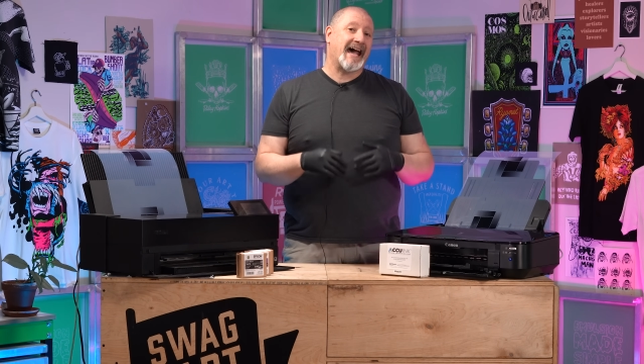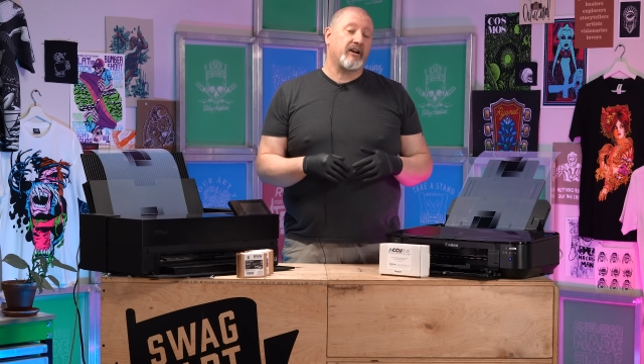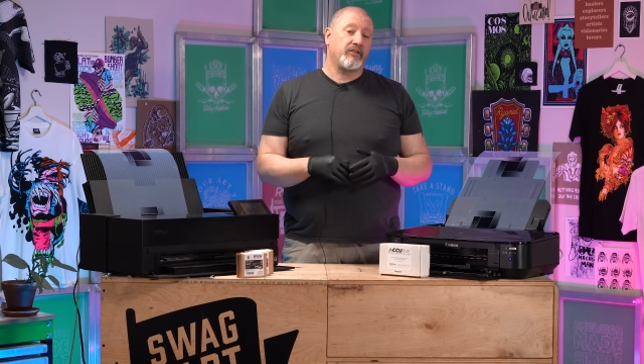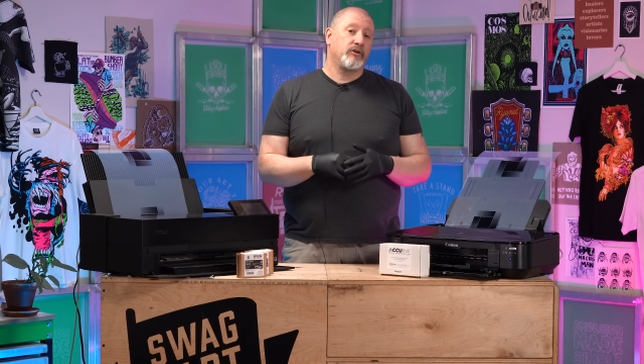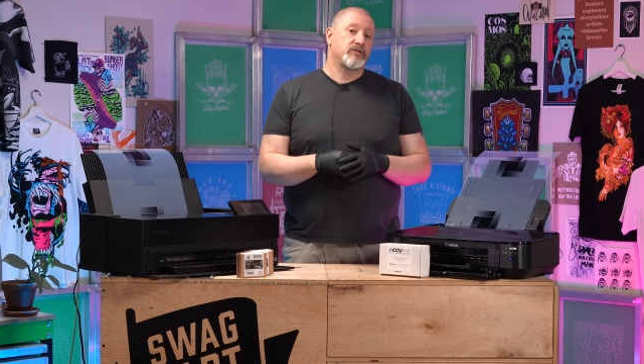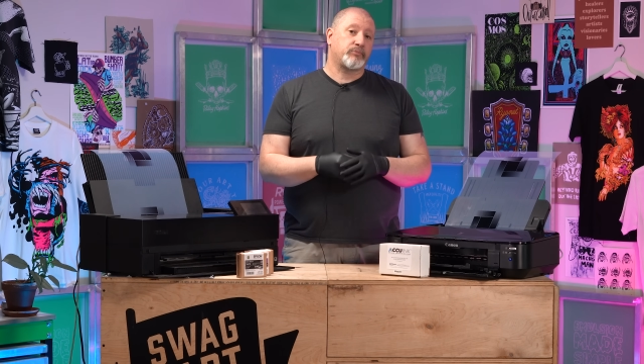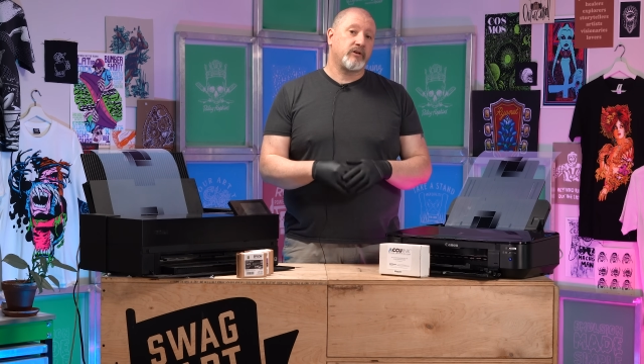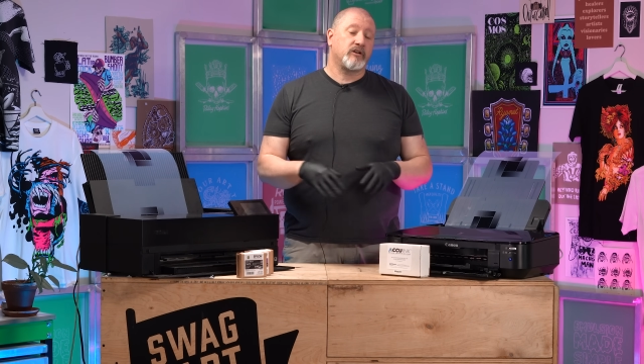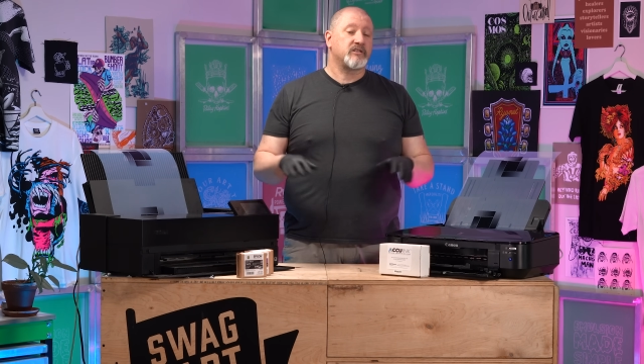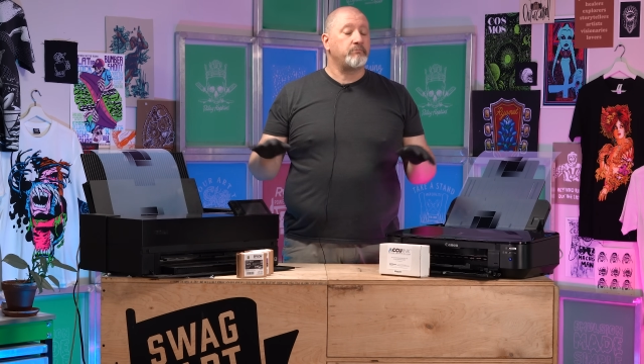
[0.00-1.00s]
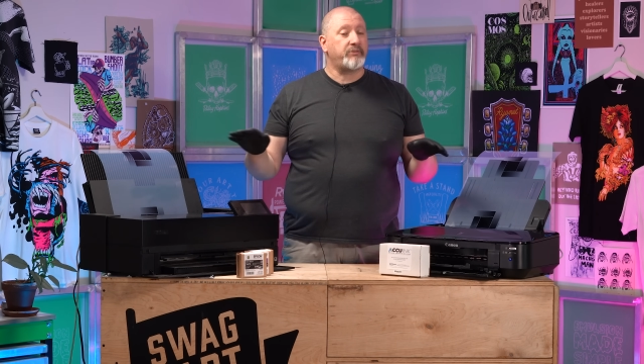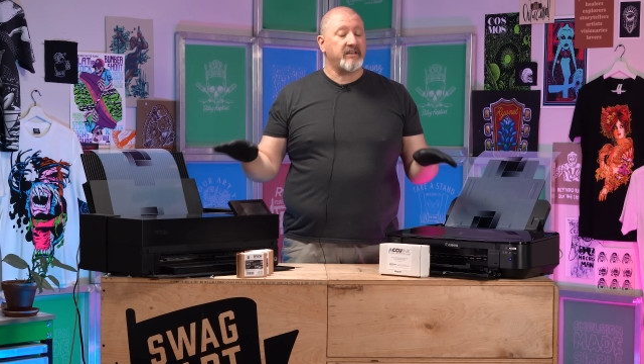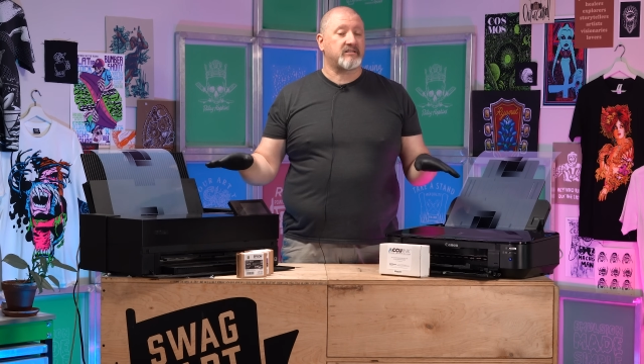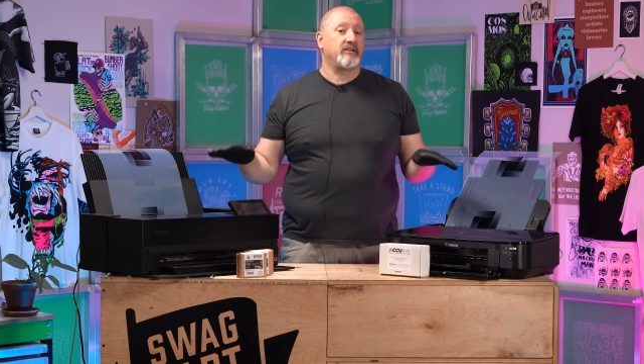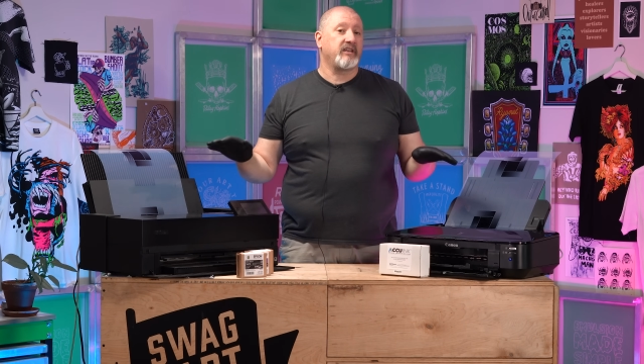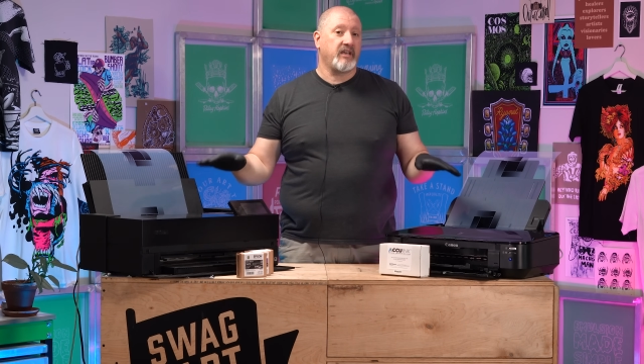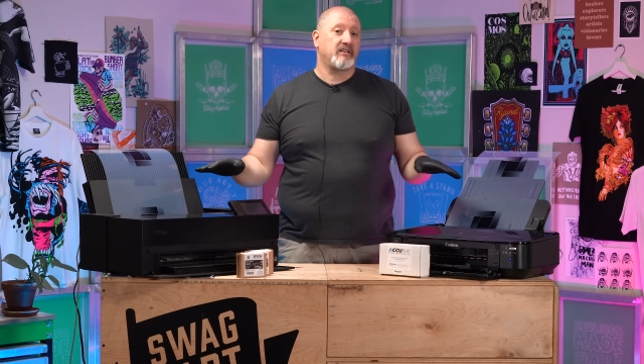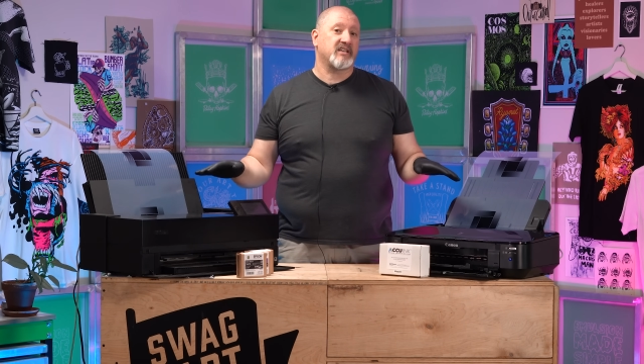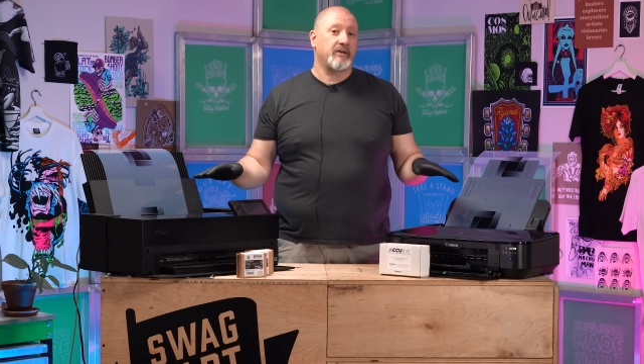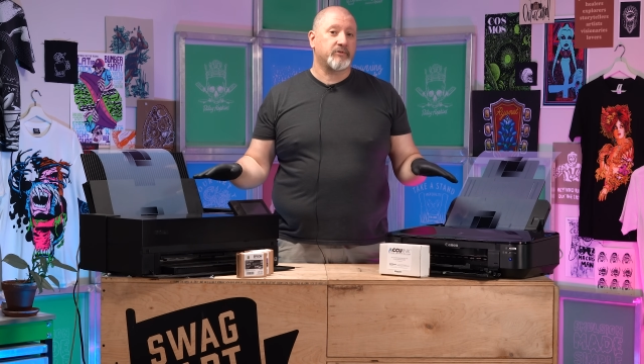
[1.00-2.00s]
out of those printers based on the
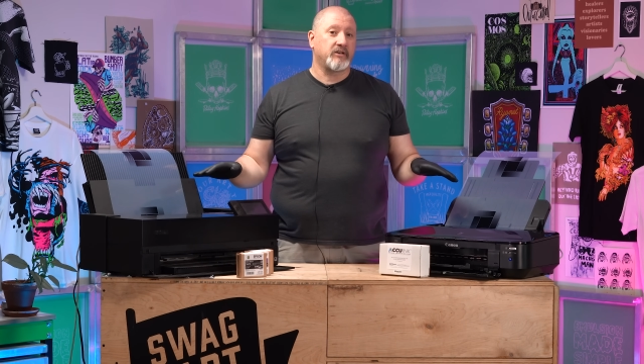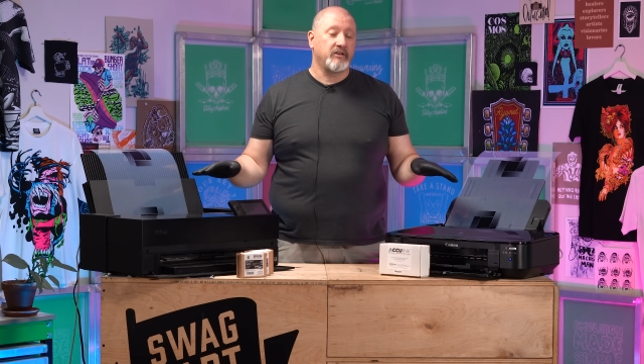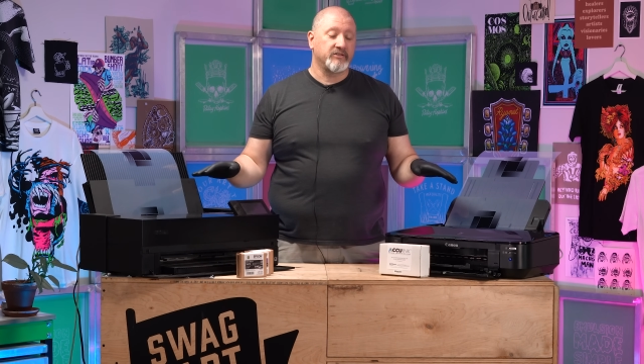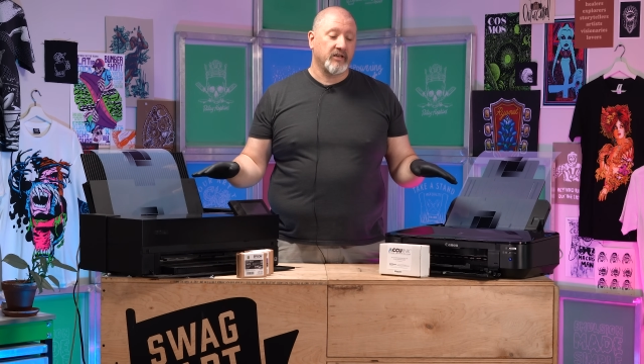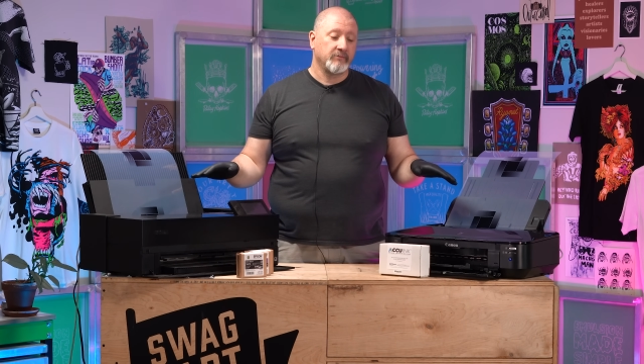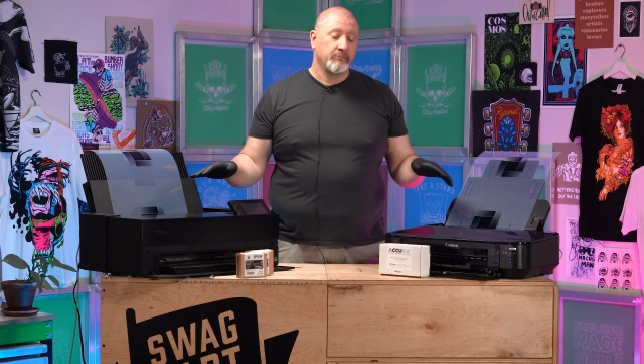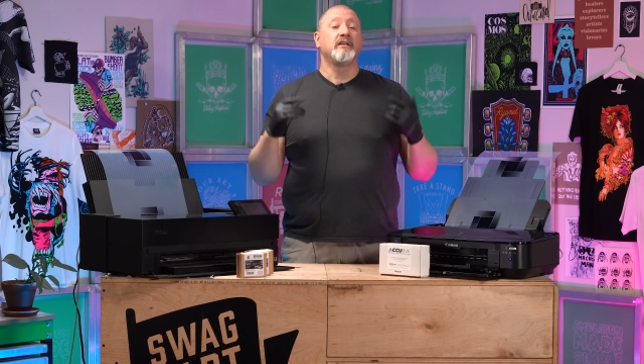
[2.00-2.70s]
ink type you're using.